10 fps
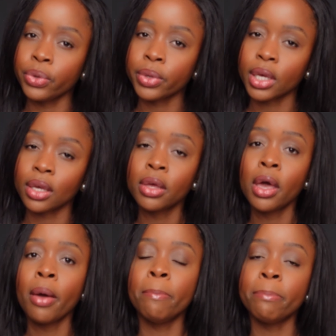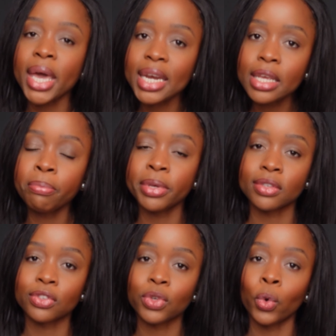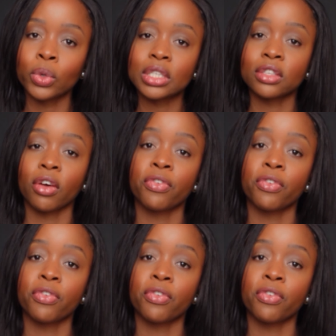UK, many business owners